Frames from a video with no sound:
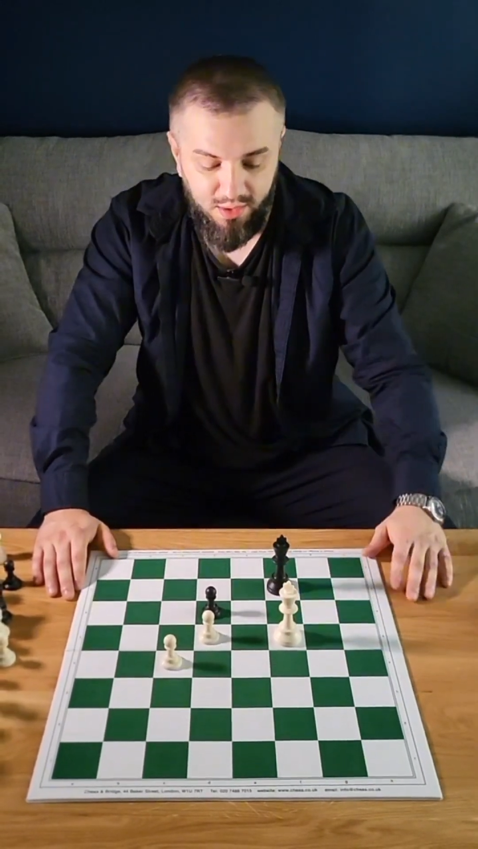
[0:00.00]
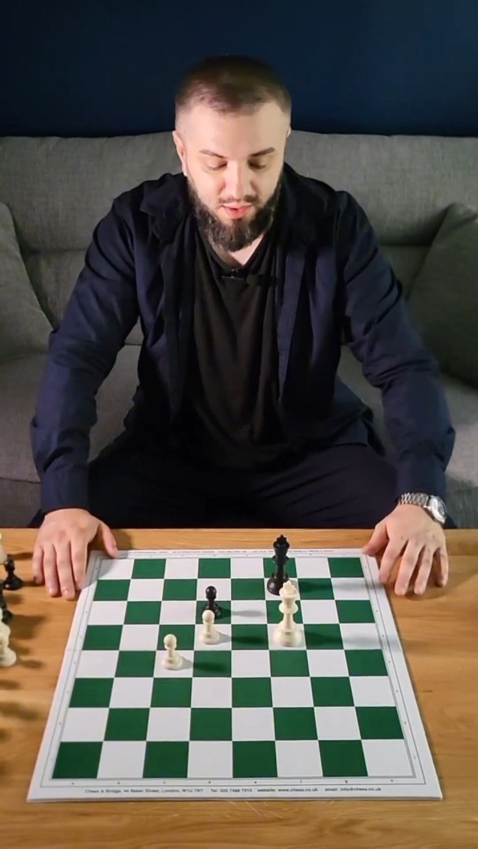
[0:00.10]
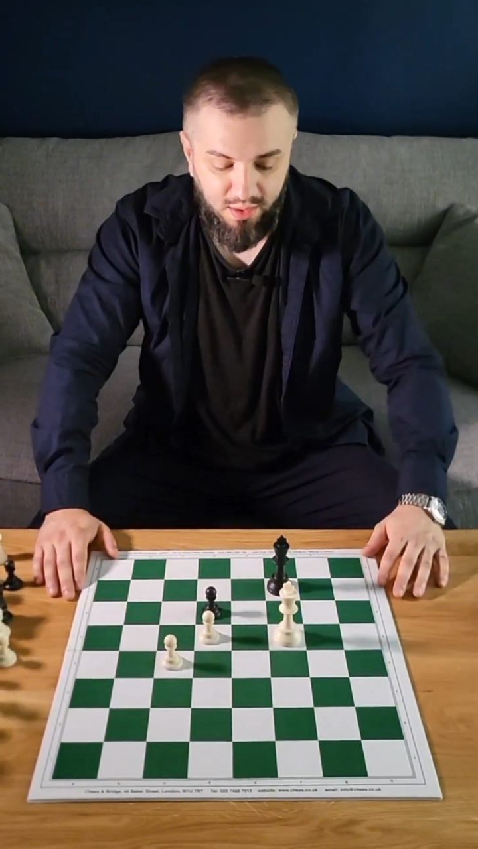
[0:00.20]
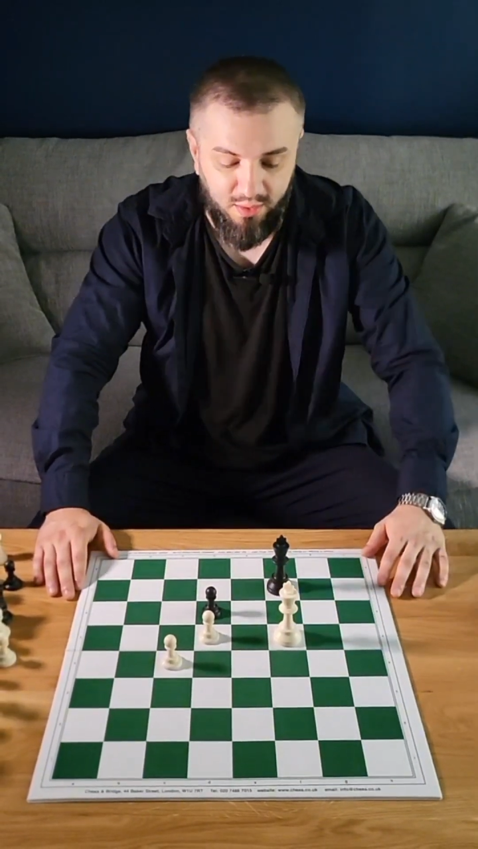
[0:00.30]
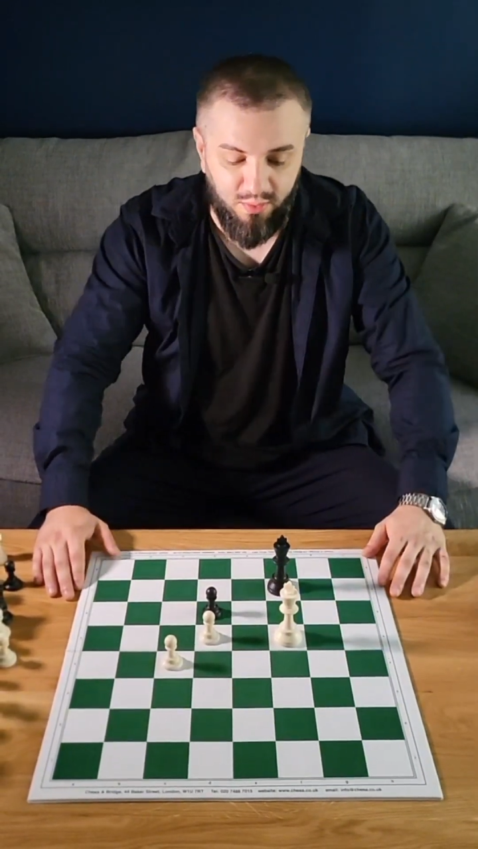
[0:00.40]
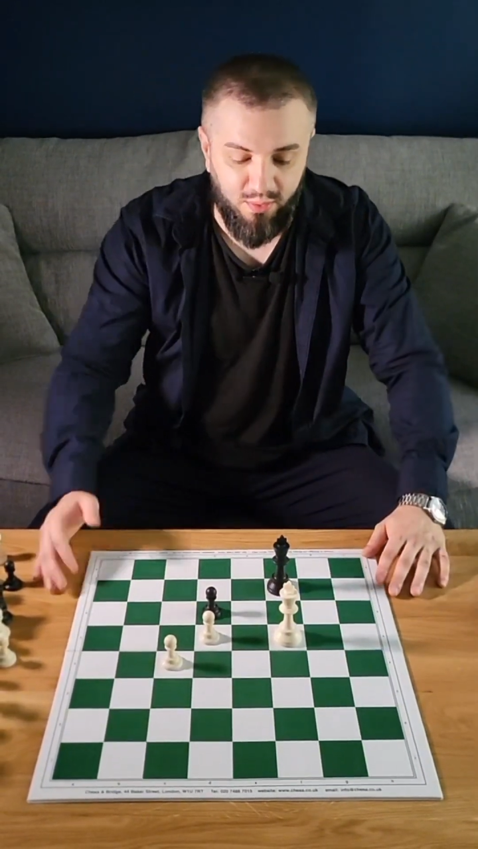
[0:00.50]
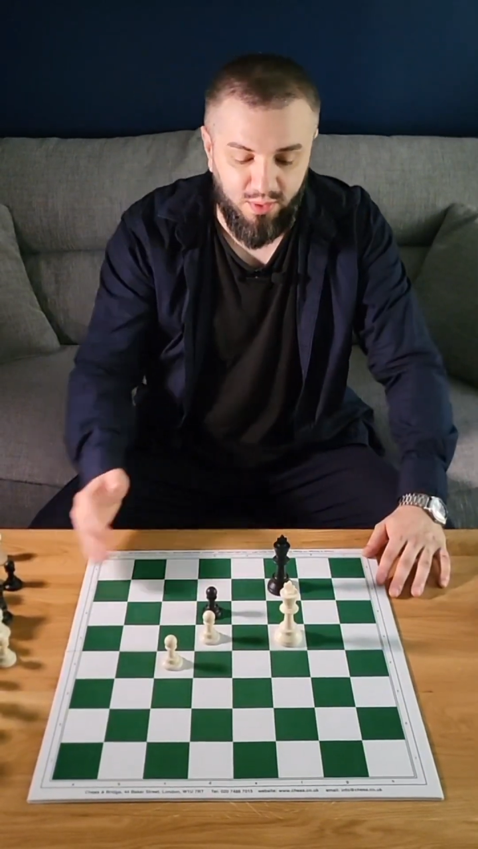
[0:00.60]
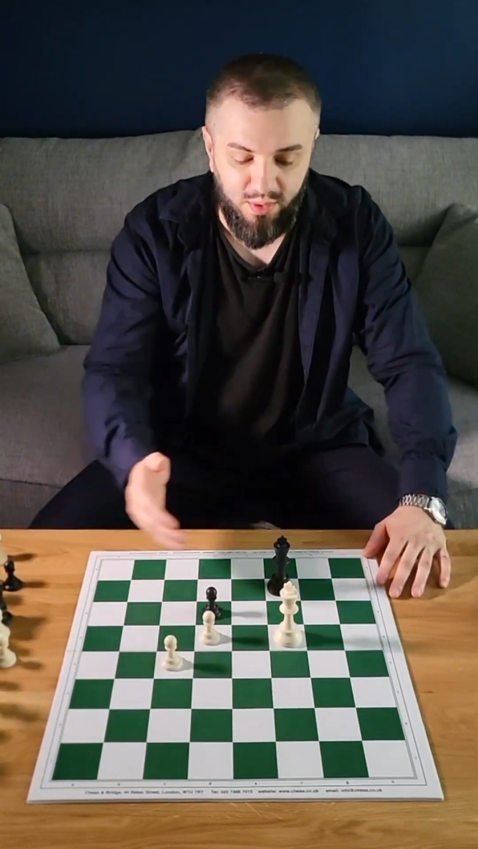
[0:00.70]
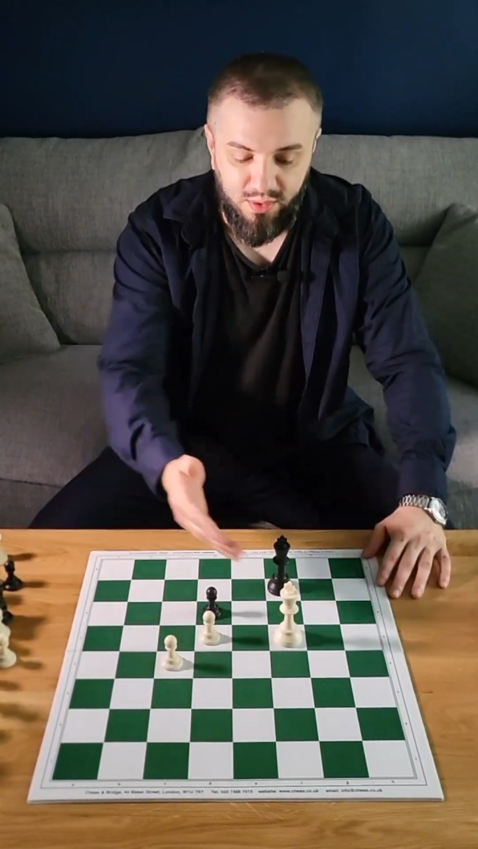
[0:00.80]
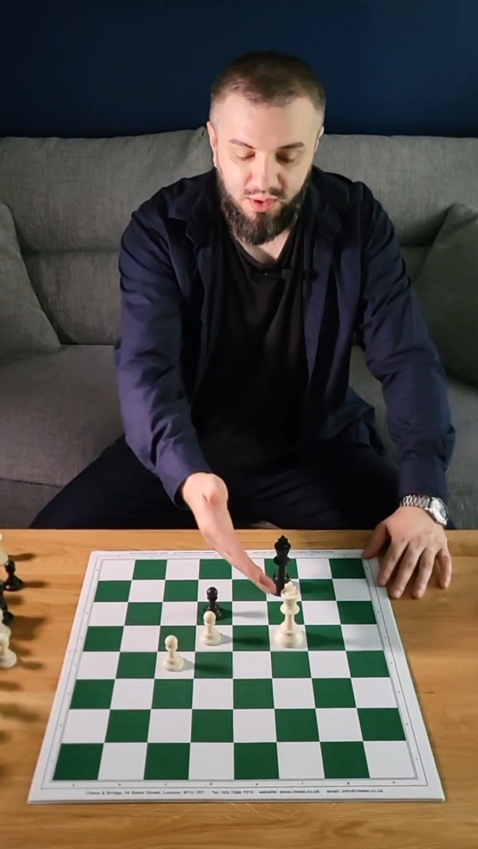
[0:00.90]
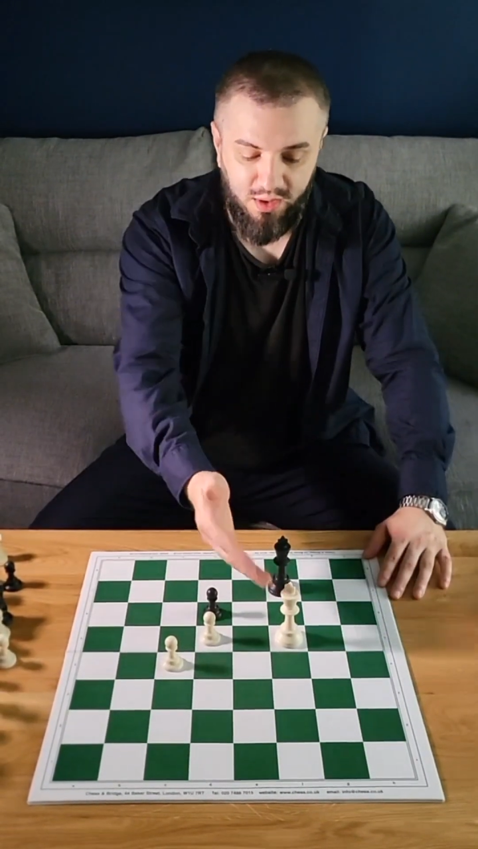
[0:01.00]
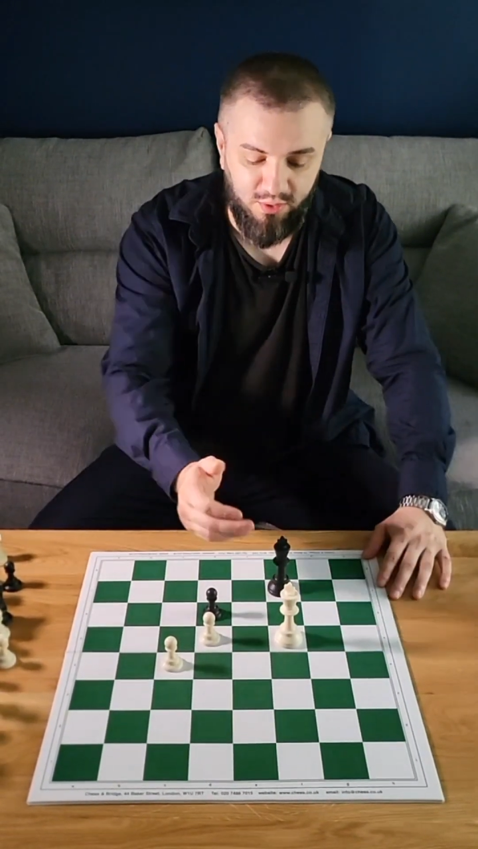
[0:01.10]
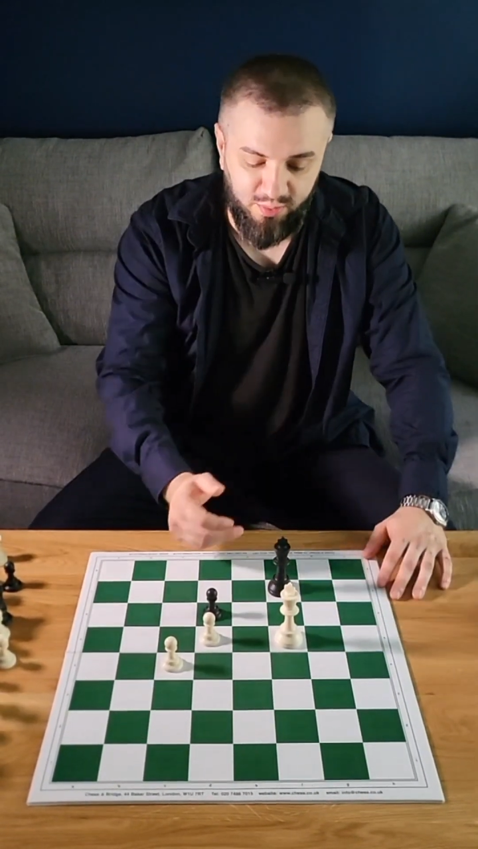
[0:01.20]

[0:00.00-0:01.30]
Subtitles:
Now, gaining a